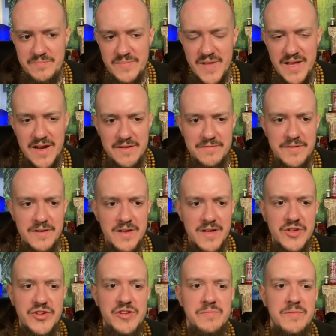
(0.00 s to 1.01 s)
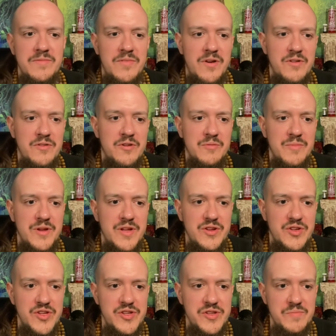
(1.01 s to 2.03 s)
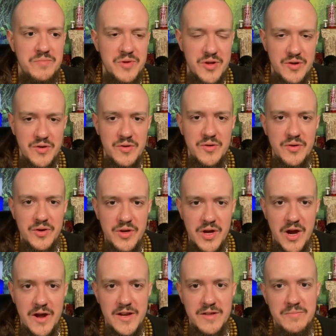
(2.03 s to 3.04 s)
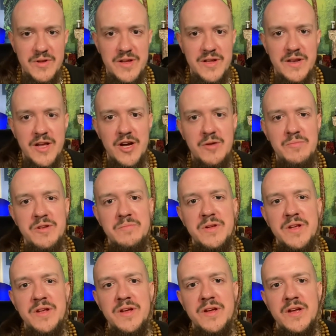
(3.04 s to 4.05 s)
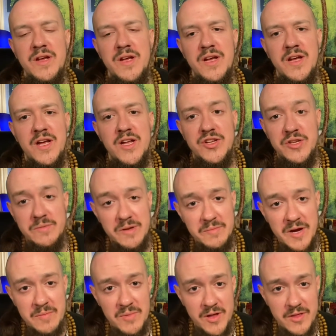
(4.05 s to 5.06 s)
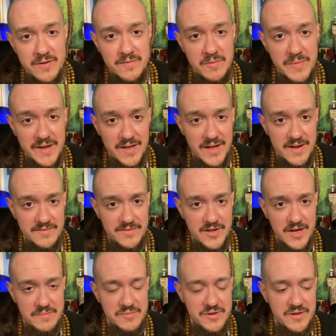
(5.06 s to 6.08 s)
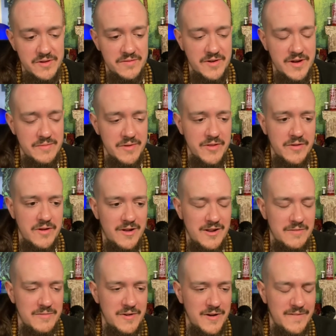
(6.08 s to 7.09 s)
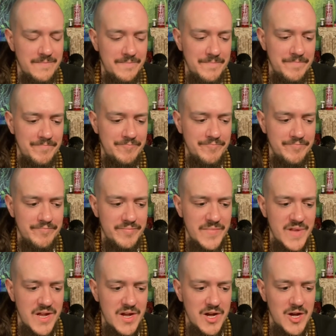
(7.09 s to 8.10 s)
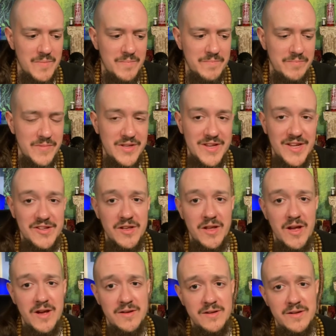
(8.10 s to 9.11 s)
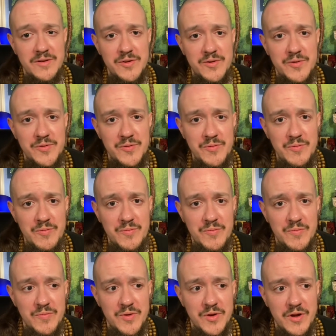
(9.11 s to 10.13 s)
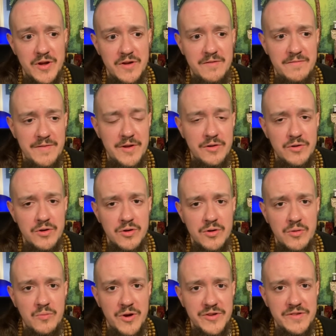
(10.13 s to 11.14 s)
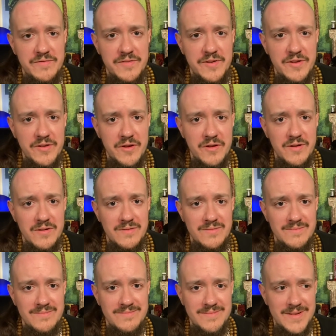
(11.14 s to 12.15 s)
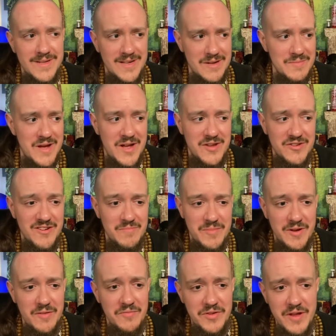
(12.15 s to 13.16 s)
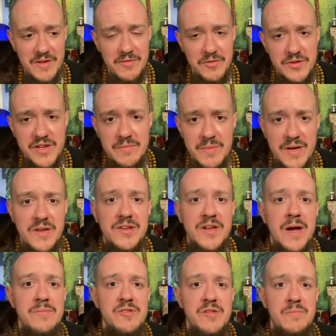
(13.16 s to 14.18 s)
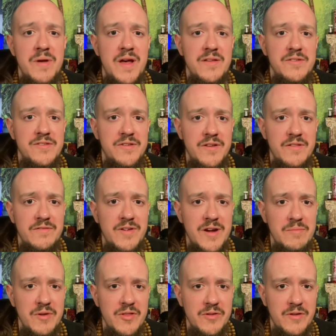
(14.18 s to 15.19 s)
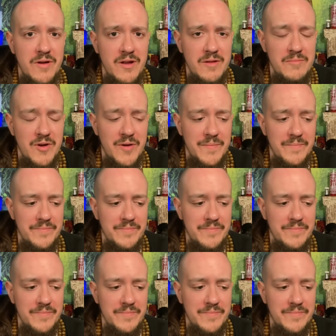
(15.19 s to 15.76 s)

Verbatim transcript: And I feel like she's been following me and she's been guiding me and helping me. She's been my mother for many lifetimes, the Divine Mother Kali Mom. Um, it takes a lot to feel her, want to feel her, and I imagine I've been a devotee many times in the past to the Divine Mother Kali Ma.